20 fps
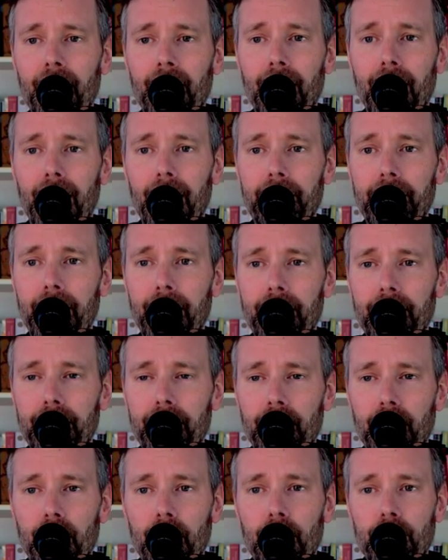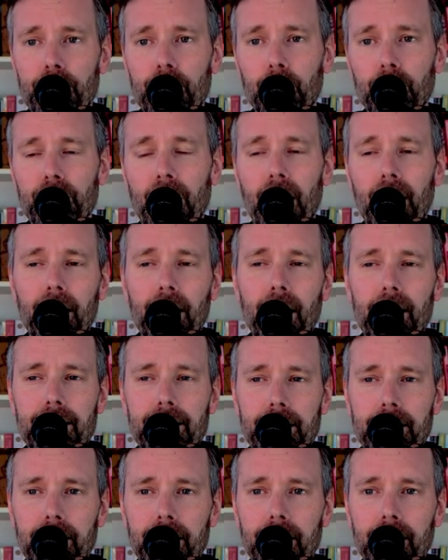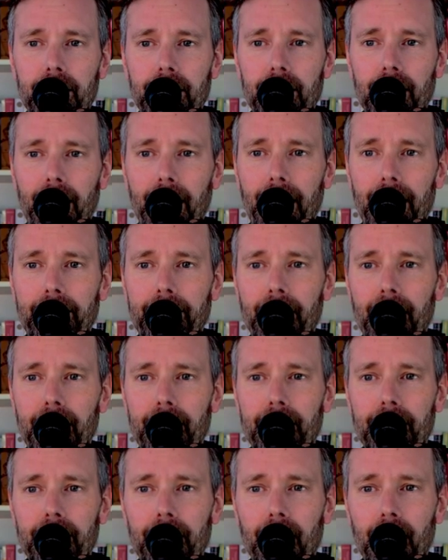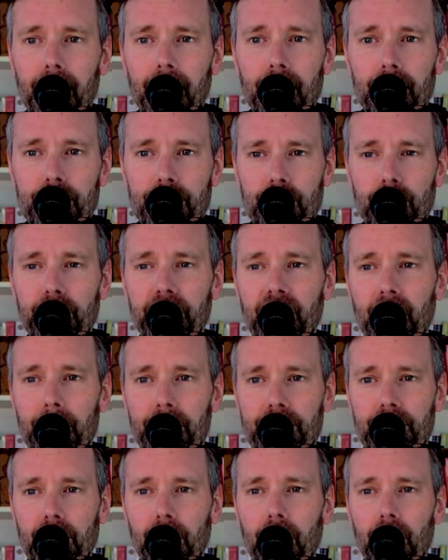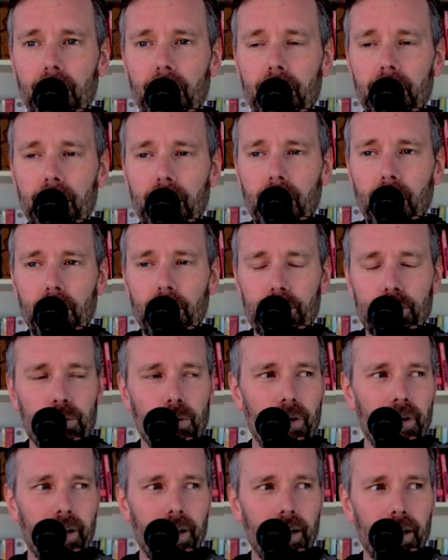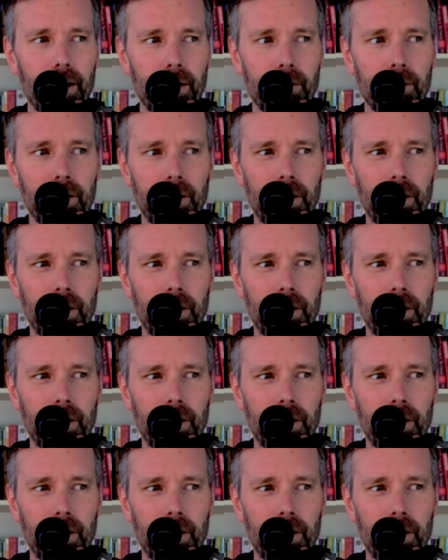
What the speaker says: And then, so Tadasana and then Surya Namaskar are sort of the